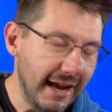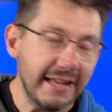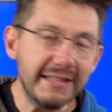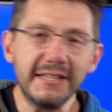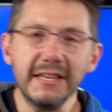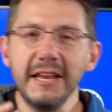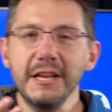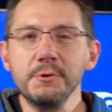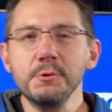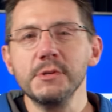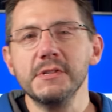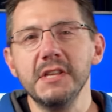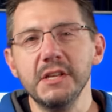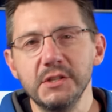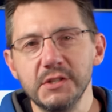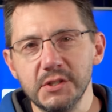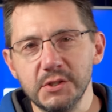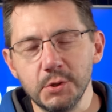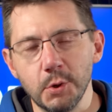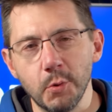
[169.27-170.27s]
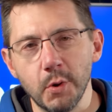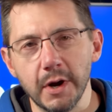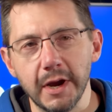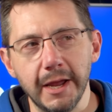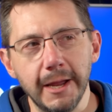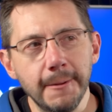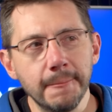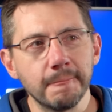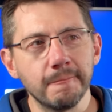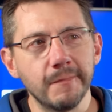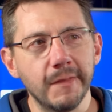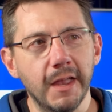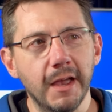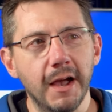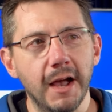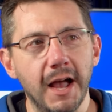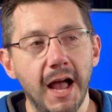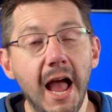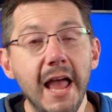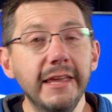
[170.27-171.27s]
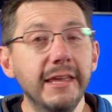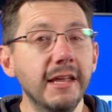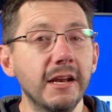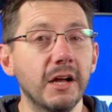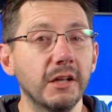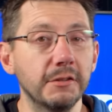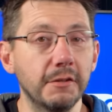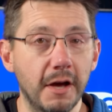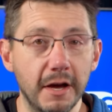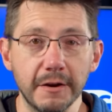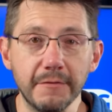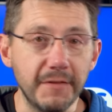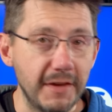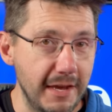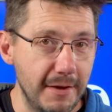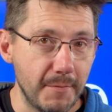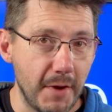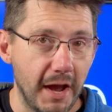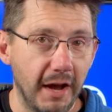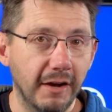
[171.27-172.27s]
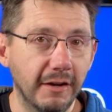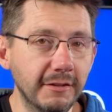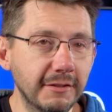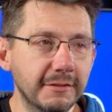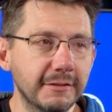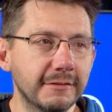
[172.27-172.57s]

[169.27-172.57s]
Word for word: It's an interesting story. Uh, I get a lot of email